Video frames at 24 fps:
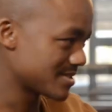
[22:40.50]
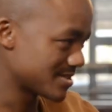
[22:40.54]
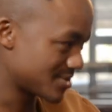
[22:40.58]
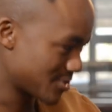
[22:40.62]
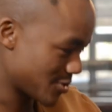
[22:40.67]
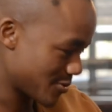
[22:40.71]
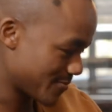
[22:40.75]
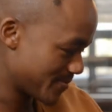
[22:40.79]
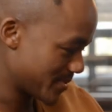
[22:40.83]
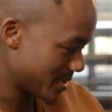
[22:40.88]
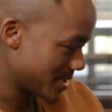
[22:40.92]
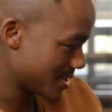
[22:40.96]

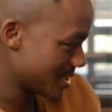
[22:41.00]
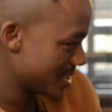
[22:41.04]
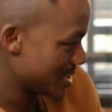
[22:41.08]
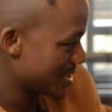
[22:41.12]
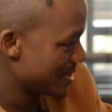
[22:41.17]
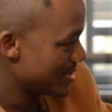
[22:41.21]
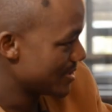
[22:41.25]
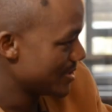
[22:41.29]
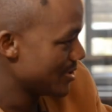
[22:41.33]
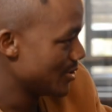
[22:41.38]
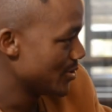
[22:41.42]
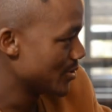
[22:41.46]

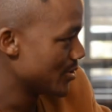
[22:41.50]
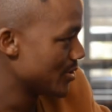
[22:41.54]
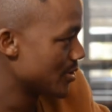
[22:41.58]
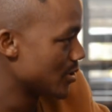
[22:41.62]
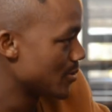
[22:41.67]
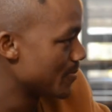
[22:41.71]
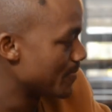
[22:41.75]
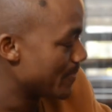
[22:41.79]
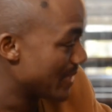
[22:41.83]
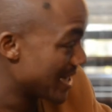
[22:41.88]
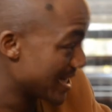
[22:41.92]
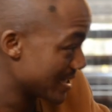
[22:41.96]
topic, you know,
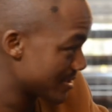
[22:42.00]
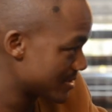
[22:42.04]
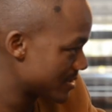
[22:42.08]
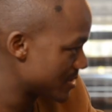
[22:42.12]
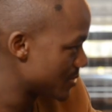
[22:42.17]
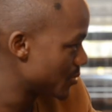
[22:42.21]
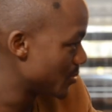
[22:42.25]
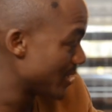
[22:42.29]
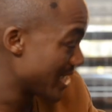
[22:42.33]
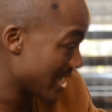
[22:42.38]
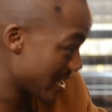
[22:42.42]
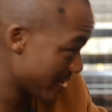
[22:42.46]
but
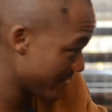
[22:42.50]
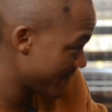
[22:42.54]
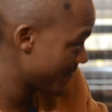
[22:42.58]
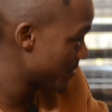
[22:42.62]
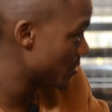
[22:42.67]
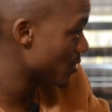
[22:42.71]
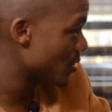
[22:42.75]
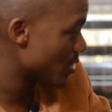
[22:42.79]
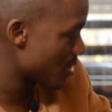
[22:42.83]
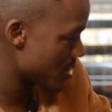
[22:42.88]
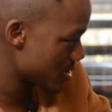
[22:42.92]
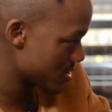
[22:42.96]
we have
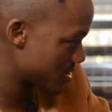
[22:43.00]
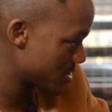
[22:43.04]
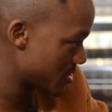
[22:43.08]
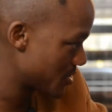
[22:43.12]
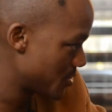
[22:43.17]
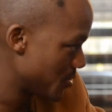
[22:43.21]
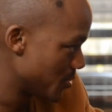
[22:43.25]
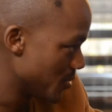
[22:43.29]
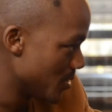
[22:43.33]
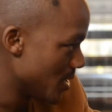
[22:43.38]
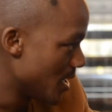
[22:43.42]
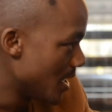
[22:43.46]
to ask
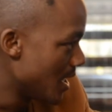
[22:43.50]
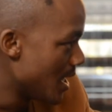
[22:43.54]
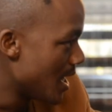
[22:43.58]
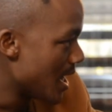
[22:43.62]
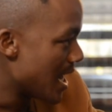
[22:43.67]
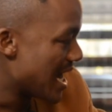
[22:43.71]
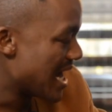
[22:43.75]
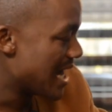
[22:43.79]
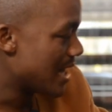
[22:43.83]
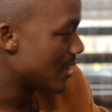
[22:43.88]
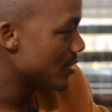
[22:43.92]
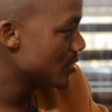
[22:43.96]
you, how